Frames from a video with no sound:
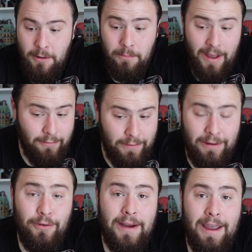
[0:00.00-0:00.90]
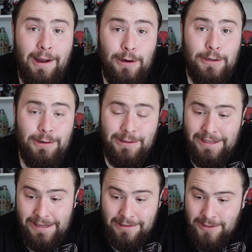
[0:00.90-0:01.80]
my favorite character in
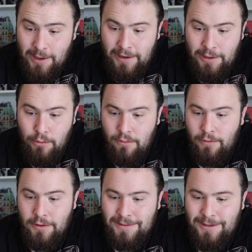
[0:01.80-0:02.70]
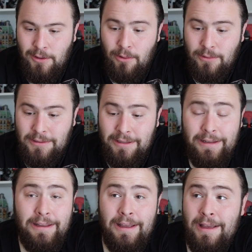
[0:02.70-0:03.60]
the Sonic universe,
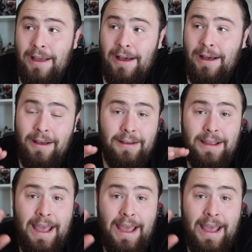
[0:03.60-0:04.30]
closely uh,